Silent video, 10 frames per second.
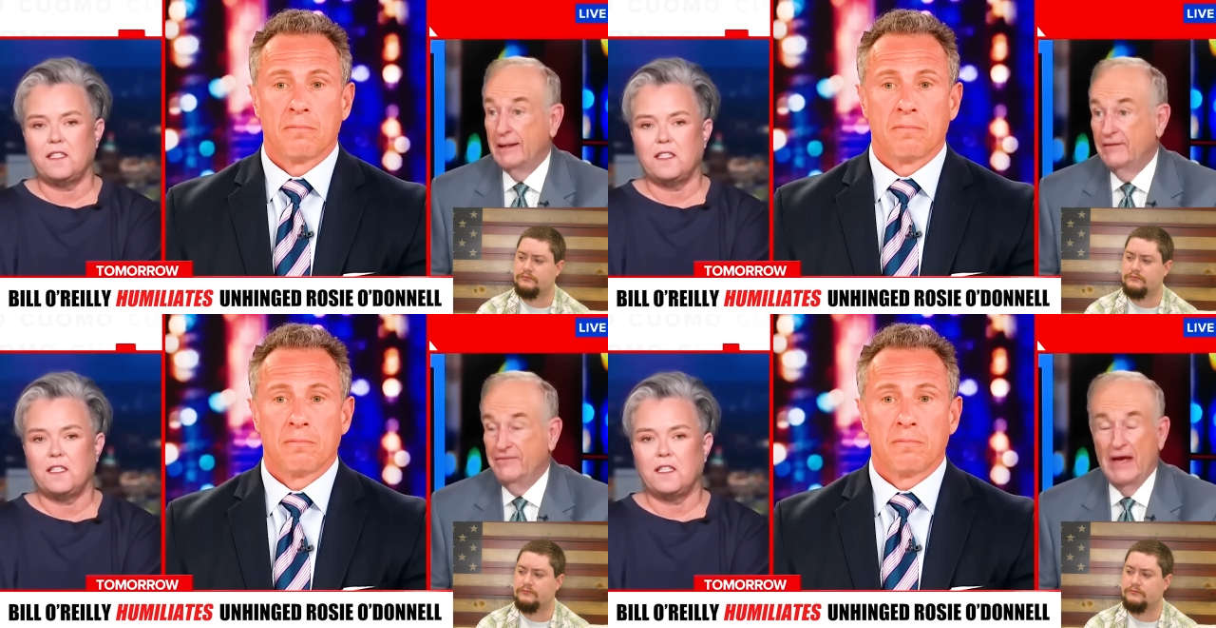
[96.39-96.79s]

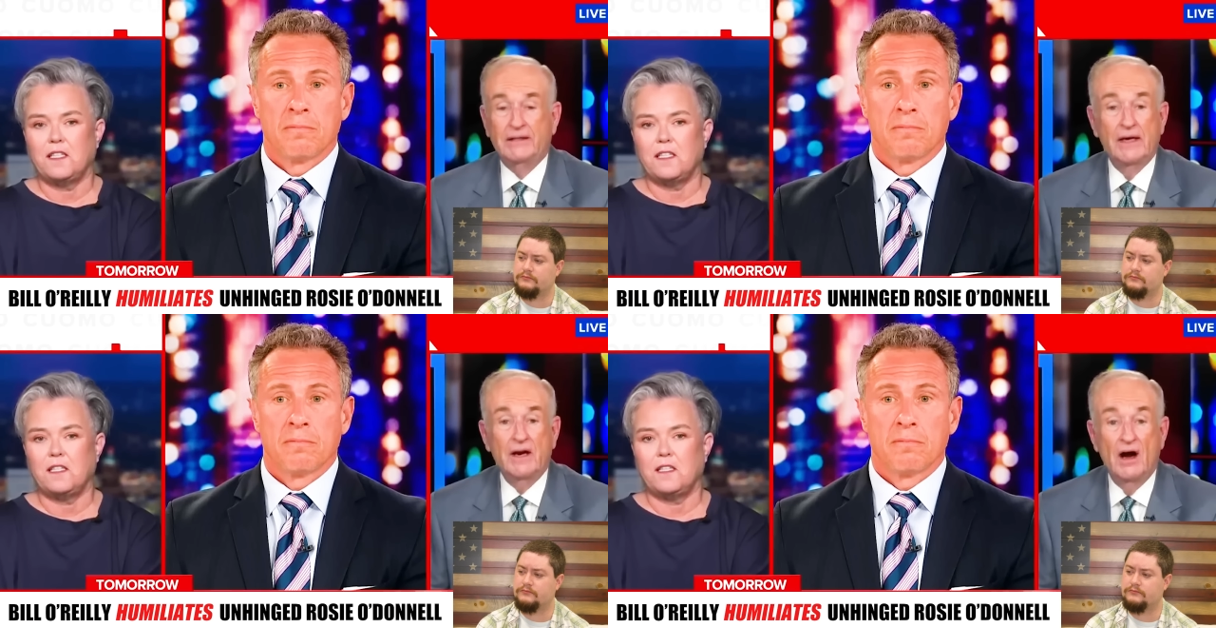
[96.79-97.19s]

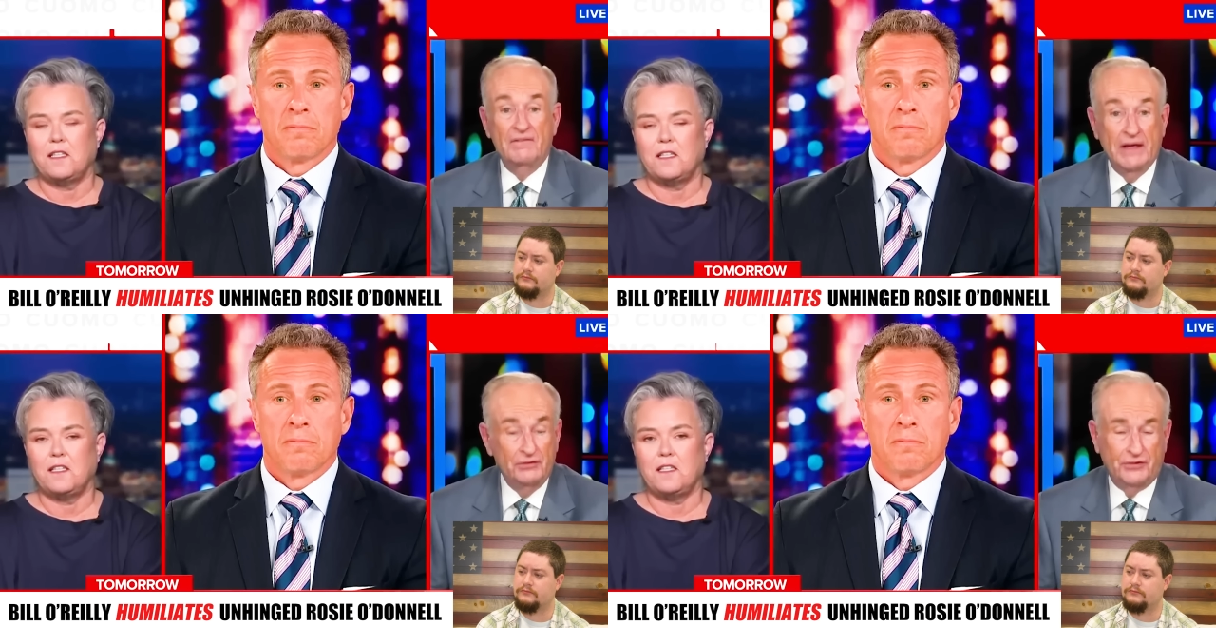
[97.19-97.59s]
Speaker 1: convicted of
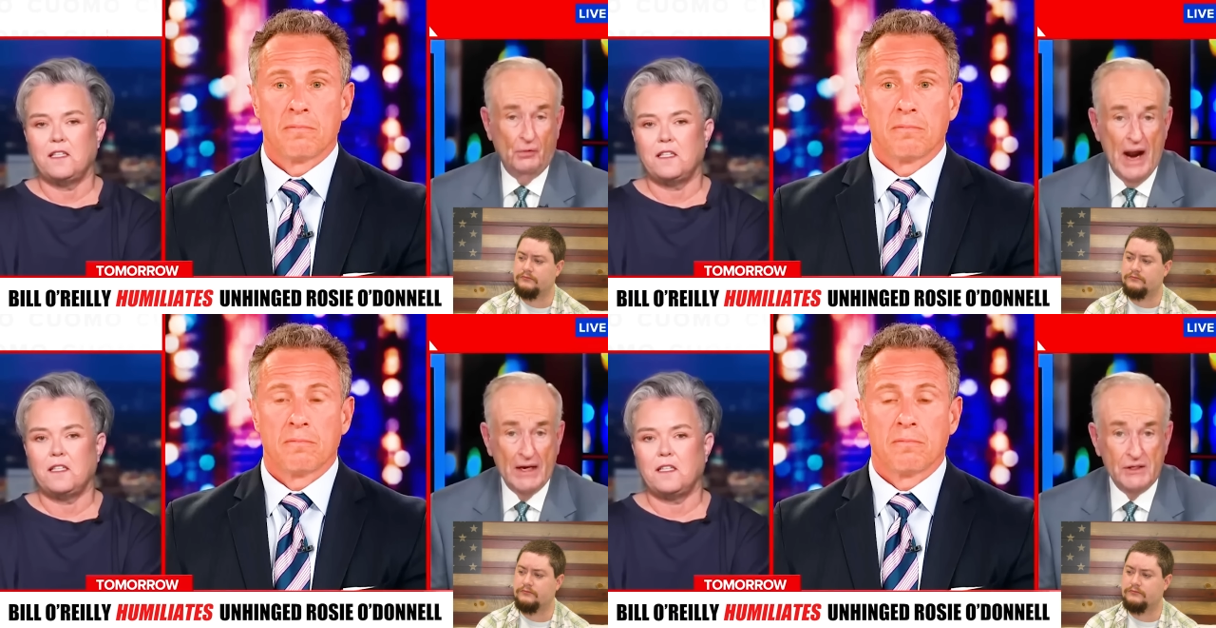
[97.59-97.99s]

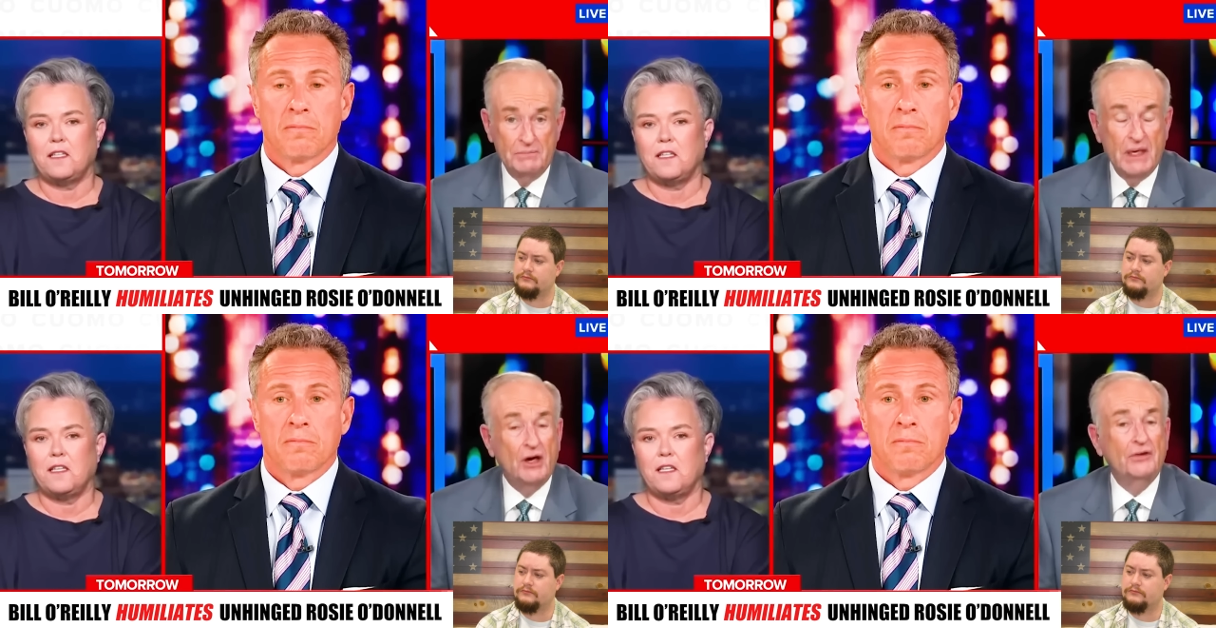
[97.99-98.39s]
insurrection
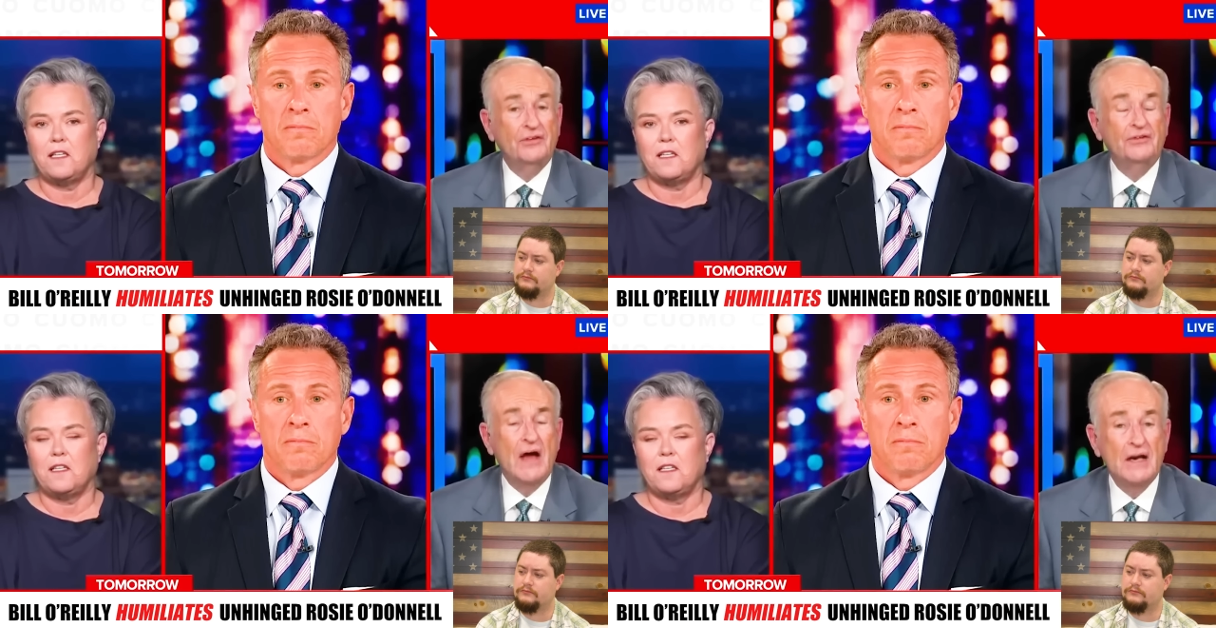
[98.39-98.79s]
because
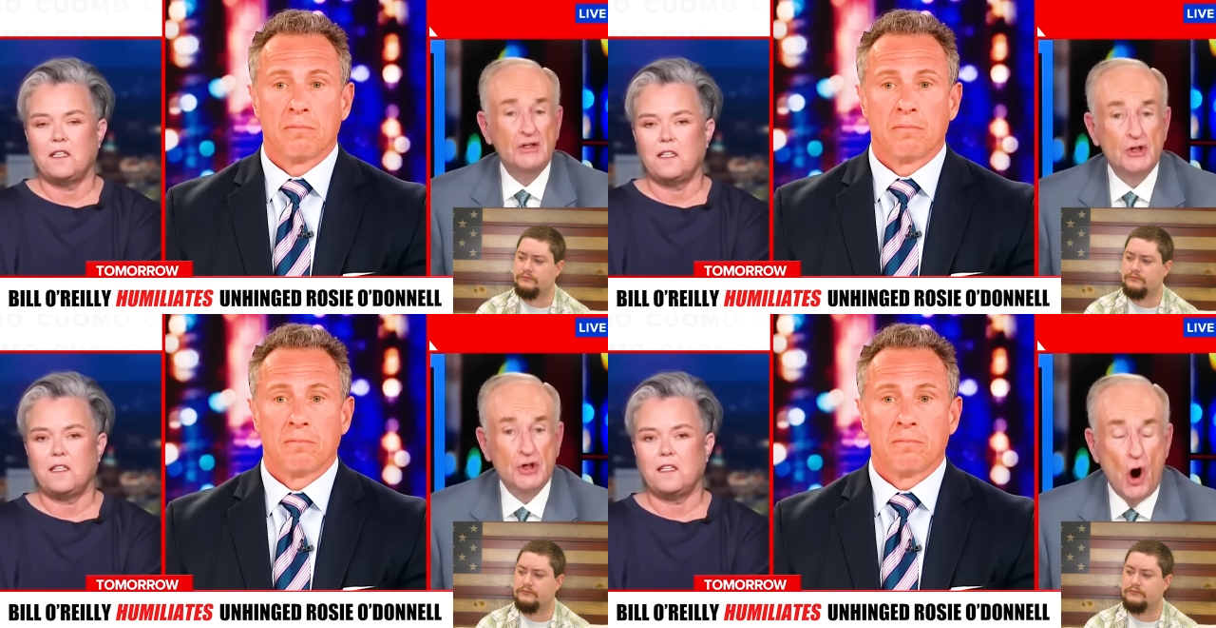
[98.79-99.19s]
he's not
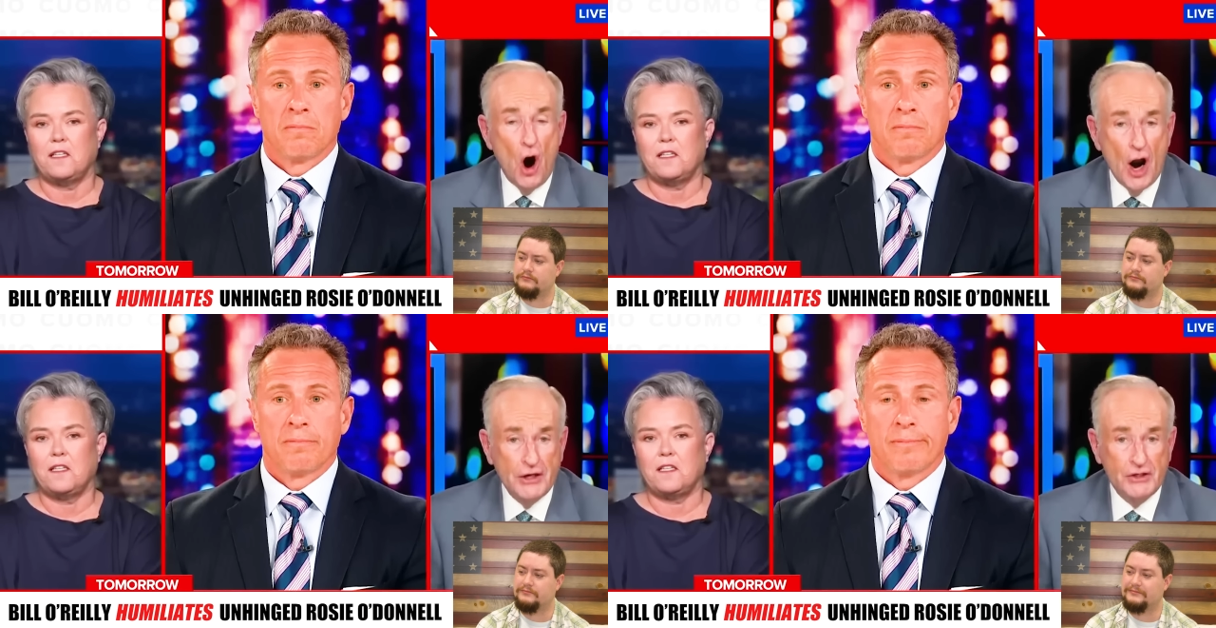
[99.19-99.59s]

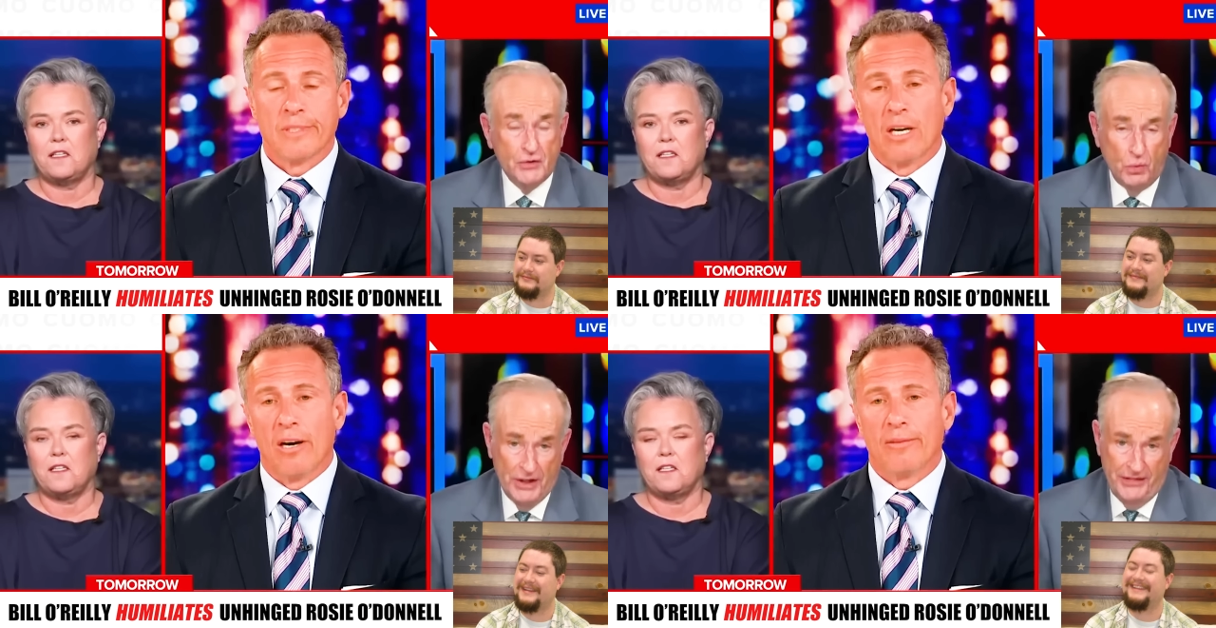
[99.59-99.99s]
charged
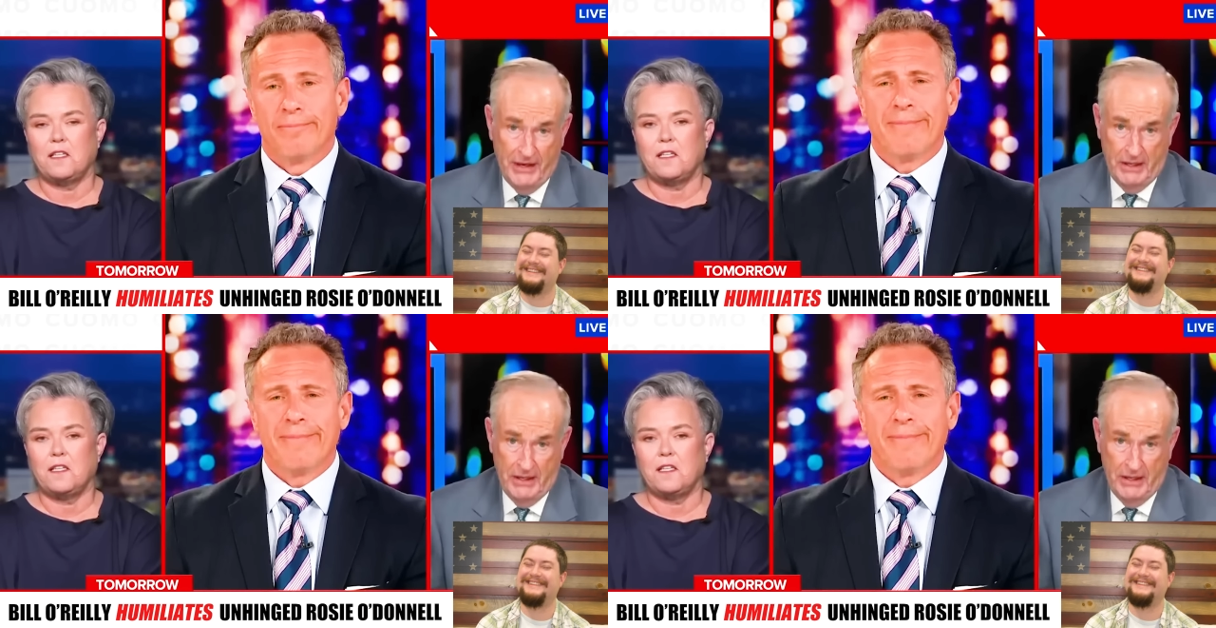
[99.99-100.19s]
oh, with it.